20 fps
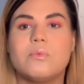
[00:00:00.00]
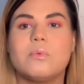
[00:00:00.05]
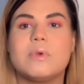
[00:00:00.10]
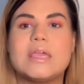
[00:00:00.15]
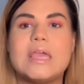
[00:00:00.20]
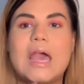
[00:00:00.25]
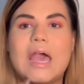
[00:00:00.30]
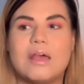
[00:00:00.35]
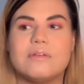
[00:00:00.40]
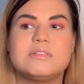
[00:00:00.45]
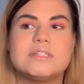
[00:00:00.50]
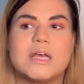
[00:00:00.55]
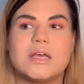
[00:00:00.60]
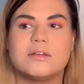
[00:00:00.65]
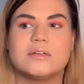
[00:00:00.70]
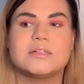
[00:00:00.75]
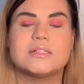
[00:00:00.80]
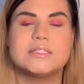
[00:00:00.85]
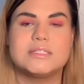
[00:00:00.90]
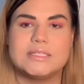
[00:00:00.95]
we have to
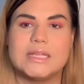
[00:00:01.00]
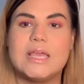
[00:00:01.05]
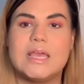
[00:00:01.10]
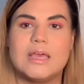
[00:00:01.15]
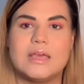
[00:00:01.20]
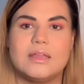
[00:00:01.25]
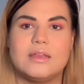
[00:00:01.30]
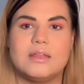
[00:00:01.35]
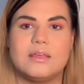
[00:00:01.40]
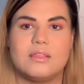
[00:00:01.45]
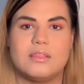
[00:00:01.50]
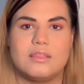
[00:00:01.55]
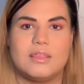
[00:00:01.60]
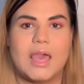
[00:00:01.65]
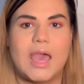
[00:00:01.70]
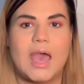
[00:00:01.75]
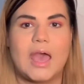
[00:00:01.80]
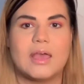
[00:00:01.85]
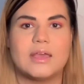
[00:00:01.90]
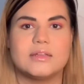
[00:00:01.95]
understand
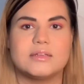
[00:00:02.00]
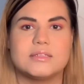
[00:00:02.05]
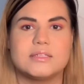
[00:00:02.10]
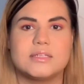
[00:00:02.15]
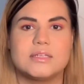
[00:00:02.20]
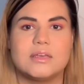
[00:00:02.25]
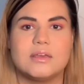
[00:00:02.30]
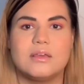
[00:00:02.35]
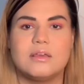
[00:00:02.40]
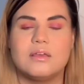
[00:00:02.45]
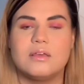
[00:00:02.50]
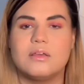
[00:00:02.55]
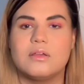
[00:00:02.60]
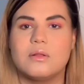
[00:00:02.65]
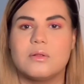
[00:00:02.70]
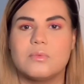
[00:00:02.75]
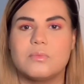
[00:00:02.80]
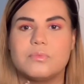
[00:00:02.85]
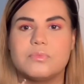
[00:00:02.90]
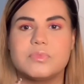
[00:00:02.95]
that
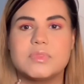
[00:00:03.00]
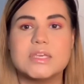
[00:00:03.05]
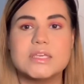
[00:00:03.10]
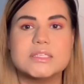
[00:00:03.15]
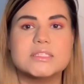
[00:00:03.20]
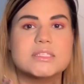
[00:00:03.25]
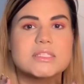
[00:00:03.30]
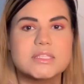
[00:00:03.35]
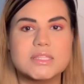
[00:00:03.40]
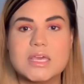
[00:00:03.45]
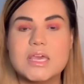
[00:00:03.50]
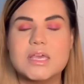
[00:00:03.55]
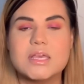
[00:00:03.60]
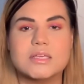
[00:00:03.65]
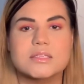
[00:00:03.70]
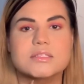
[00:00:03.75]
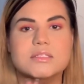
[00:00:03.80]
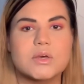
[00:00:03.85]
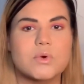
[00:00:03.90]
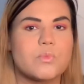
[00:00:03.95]
these
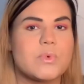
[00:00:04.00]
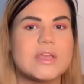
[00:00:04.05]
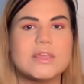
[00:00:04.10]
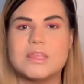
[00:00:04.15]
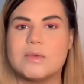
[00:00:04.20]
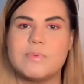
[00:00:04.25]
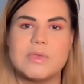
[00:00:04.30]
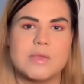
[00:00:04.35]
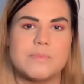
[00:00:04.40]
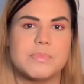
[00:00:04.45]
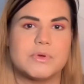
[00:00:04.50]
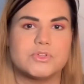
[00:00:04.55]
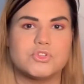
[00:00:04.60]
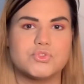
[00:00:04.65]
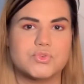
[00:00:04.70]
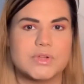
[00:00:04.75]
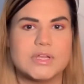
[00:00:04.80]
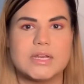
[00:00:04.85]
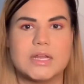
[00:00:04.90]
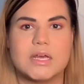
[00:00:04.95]
things, the way that people
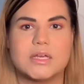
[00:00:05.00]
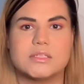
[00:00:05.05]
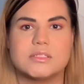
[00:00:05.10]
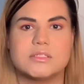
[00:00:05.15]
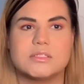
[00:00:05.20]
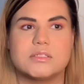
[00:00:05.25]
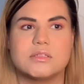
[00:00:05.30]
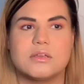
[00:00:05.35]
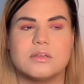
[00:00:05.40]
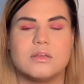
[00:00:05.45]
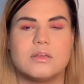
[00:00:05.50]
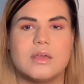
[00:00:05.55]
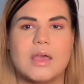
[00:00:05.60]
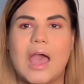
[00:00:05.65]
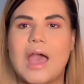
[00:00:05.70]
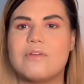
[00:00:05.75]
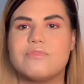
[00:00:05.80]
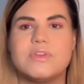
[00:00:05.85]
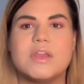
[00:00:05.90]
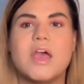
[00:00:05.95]
treat us,
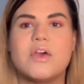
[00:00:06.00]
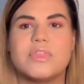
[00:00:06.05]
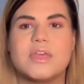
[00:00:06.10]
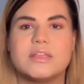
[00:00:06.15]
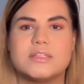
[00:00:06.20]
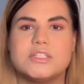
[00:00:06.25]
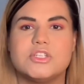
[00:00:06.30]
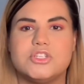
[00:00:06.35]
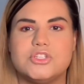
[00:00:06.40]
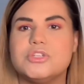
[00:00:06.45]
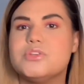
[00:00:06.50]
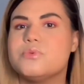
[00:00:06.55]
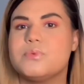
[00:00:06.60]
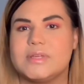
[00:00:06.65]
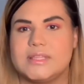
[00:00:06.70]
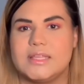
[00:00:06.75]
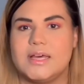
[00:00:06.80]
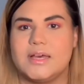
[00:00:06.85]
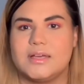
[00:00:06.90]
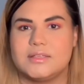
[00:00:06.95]
have nothing to do
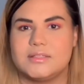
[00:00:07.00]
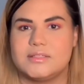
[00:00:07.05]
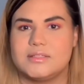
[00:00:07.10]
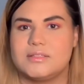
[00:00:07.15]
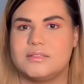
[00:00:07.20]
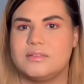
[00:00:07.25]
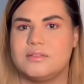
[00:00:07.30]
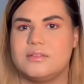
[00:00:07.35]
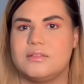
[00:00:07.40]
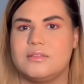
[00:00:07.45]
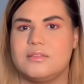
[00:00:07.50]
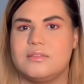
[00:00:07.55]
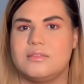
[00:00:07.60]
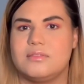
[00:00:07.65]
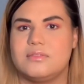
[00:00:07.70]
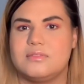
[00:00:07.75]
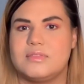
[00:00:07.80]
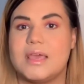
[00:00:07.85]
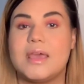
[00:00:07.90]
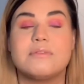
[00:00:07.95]
with us.
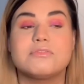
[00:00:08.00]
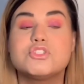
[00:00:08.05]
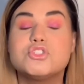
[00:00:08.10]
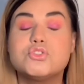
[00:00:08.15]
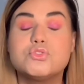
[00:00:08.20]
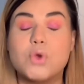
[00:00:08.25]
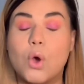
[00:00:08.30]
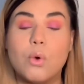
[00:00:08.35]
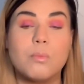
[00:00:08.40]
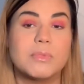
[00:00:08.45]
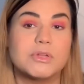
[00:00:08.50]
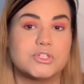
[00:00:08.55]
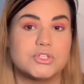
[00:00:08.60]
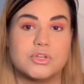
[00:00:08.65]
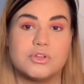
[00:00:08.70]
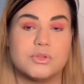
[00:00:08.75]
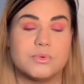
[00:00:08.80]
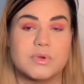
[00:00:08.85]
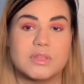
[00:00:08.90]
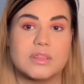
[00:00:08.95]
They have so much to
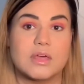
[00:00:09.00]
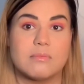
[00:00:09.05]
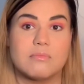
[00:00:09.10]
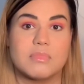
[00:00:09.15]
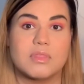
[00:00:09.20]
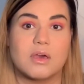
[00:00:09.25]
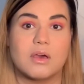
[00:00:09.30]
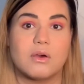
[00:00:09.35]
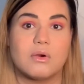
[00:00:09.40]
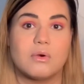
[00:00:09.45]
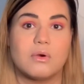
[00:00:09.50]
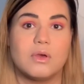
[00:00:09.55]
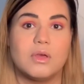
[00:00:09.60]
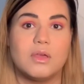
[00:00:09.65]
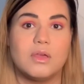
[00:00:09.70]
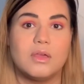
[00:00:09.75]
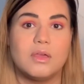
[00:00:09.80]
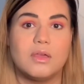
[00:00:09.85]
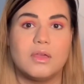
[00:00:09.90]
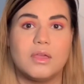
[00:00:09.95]
do with them, though.
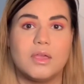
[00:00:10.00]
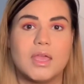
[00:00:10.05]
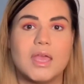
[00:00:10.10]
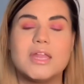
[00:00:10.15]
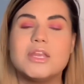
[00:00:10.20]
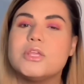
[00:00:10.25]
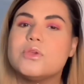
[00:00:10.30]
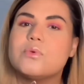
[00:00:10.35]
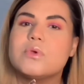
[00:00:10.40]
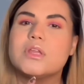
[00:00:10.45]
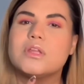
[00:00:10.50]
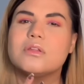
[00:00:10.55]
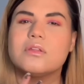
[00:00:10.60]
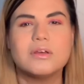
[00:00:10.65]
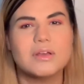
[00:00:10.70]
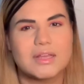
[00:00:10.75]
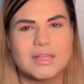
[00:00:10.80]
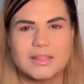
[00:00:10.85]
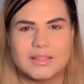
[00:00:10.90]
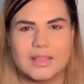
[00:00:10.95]
And you can
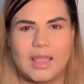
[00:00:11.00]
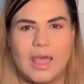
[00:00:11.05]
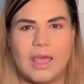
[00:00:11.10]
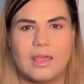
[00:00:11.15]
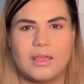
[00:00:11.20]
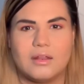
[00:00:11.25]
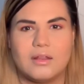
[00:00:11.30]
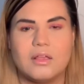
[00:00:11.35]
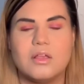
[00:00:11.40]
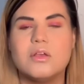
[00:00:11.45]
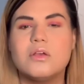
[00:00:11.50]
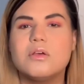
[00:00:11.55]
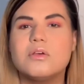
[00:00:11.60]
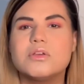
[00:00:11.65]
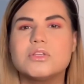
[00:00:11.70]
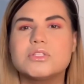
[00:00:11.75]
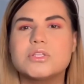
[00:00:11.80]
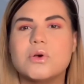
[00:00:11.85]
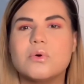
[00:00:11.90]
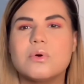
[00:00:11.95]
look at that.
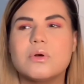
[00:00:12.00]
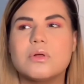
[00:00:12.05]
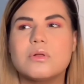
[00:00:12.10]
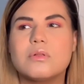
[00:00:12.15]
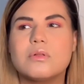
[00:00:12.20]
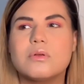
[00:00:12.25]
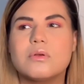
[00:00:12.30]
So